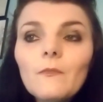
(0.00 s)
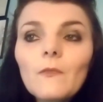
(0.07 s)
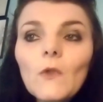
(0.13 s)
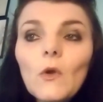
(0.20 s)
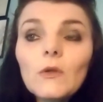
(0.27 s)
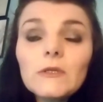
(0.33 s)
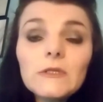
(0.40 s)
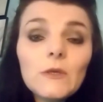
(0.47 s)

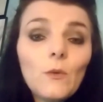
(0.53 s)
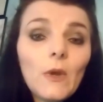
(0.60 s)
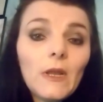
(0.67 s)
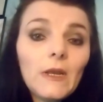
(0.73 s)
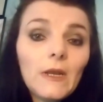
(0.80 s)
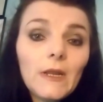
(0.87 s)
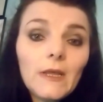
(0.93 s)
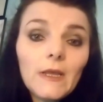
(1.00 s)

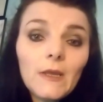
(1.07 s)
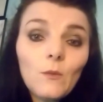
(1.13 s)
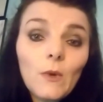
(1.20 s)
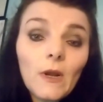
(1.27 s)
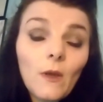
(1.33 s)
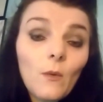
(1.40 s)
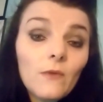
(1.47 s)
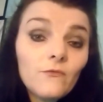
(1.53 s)
Consequently,
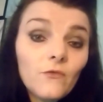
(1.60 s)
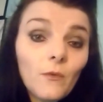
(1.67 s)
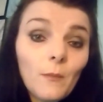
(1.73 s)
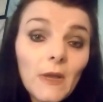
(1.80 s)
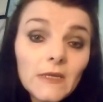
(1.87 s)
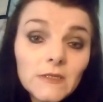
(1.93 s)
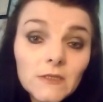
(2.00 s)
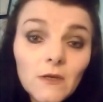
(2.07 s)
when I went for a
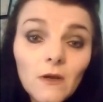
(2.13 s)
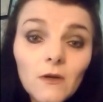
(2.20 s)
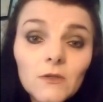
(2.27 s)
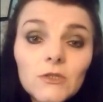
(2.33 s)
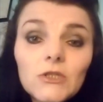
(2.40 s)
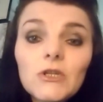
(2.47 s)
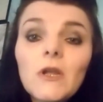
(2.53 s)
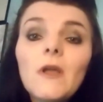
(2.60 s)

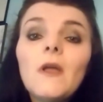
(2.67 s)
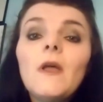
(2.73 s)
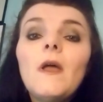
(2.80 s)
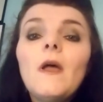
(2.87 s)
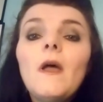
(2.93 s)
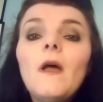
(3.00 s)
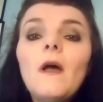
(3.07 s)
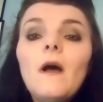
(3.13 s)
massage,
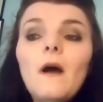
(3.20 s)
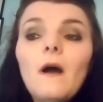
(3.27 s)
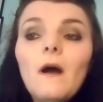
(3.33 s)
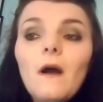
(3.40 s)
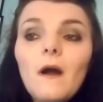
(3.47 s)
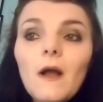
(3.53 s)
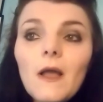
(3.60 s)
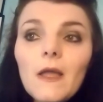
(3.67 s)

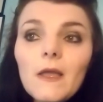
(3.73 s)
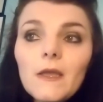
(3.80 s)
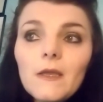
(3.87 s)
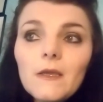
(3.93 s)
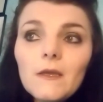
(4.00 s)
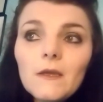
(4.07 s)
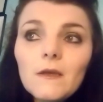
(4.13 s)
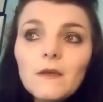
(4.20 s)

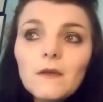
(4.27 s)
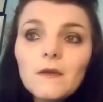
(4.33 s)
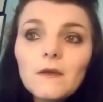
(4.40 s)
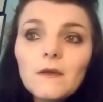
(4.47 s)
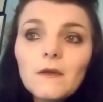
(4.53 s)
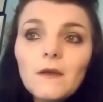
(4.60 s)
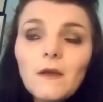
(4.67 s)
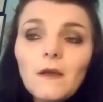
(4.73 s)
I
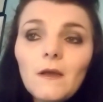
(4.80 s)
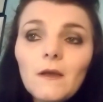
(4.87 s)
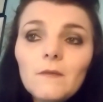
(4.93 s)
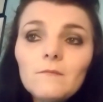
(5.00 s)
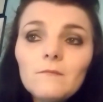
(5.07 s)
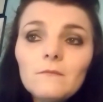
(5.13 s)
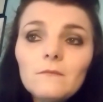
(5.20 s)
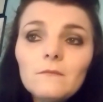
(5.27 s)

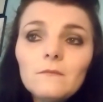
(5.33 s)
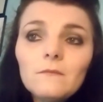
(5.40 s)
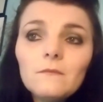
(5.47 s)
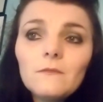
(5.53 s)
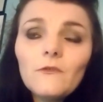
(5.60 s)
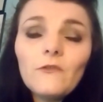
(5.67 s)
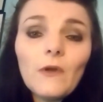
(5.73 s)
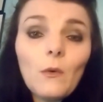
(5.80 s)

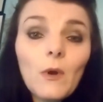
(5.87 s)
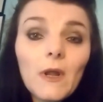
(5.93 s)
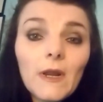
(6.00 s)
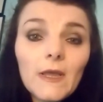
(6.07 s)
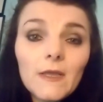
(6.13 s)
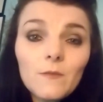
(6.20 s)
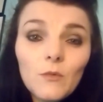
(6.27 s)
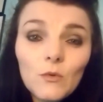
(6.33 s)
felt
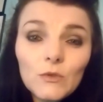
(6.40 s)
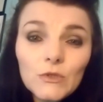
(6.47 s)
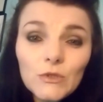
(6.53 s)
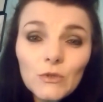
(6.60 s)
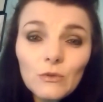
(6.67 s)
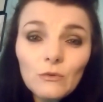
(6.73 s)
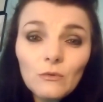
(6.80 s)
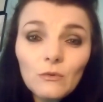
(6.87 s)
unable
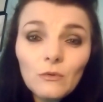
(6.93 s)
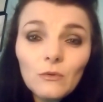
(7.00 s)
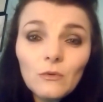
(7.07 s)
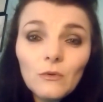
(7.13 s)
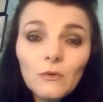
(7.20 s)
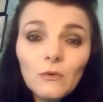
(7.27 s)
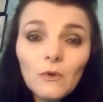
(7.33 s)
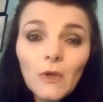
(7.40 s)
to
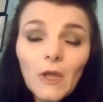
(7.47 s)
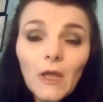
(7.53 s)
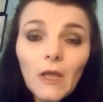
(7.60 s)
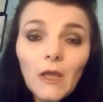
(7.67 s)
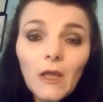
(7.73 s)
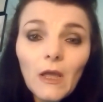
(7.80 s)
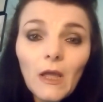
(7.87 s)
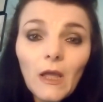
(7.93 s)

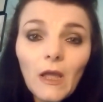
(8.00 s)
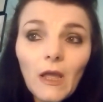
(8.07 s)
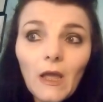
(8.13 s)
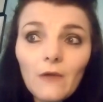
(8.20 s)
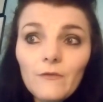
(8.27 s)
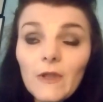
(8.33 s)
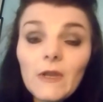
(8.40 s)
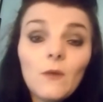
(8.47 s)

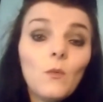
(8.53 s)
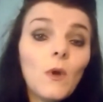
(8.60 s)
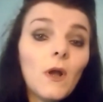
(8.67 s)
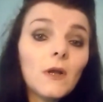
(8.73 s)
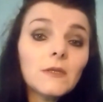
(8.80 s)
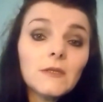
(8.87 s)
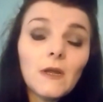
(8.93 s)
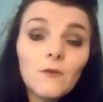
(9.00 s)
have any
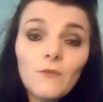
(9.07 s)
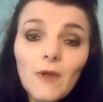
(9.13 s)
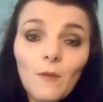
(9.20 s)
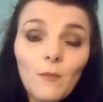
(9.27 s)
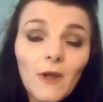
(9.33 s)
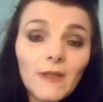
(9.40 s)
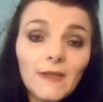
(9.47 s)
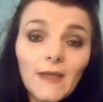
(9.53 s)
work done
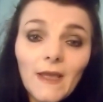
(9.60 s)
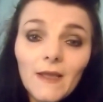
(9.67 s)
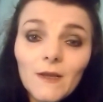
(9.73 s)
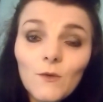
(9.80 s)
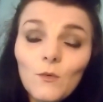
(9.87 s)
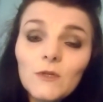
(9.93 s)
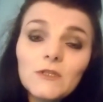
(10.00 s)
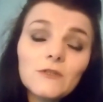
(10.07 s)
around my
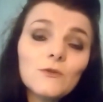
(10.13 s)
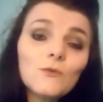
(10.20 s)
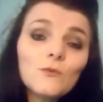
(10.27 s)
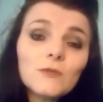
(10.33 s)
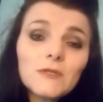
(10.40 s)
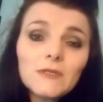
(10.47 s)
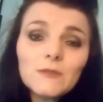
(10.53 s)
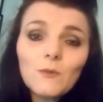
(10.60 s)
neck, which of
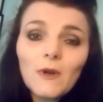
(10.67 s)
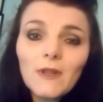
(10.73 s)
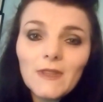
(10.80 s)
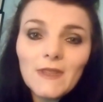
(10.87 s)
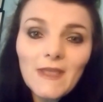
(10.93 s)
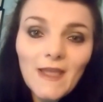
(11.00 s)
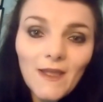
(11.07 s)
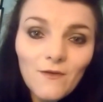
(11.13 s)
course is one
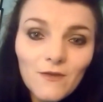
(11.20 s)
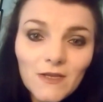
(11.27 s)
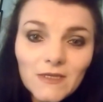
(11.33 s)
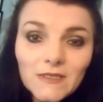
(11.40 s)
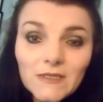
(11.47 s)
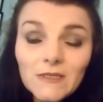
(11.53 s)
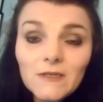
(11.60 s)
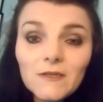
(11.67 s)
of the
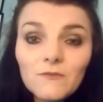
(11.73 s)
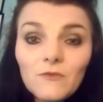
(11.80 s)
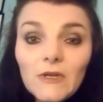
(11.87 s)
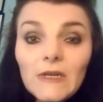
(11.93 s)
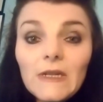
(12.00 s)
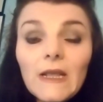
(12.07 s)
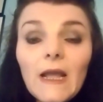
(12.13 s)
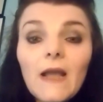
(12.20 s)
areas that
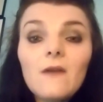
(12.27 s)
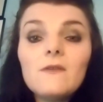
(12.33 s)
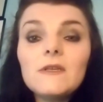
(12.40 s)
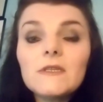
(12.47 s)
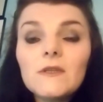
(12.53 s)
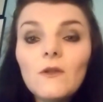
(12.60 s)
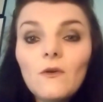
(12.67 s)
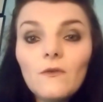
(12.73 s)
really
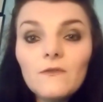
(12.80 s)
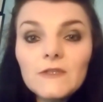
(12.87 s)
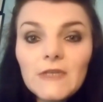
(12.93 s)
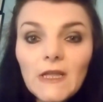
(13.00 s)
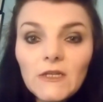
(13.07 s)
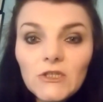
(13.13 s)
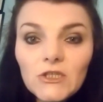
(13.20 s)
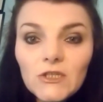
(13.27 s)
carries a lot of
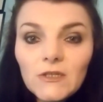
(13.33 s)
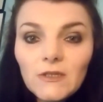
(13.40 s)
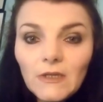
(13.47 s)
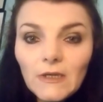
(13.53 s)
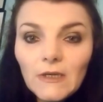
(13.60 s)
tension.